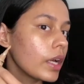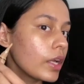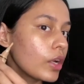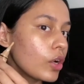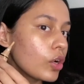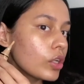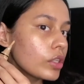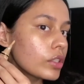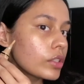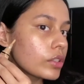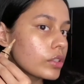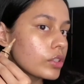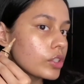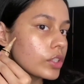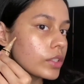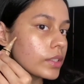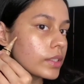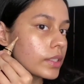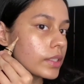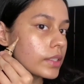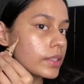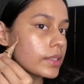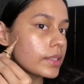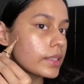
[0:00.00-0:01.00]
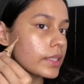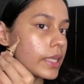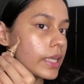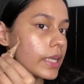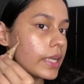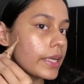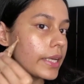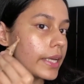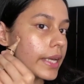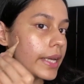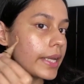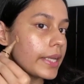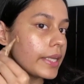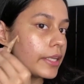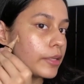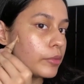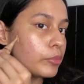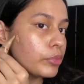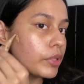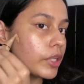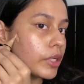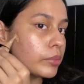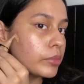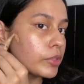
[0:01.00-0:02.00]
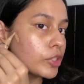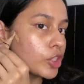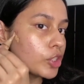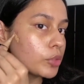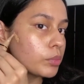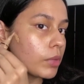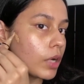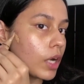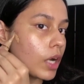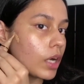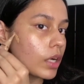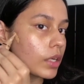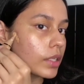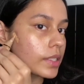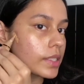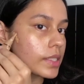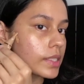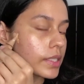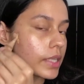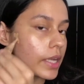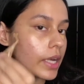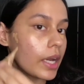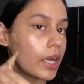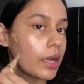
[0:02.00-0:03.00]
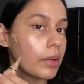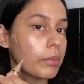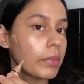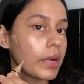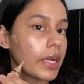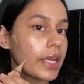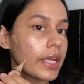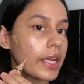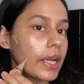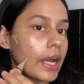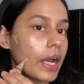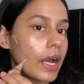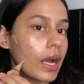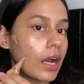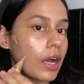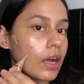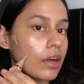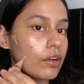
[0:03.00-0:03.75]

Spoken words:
also just concealing any blemish marks that I might have.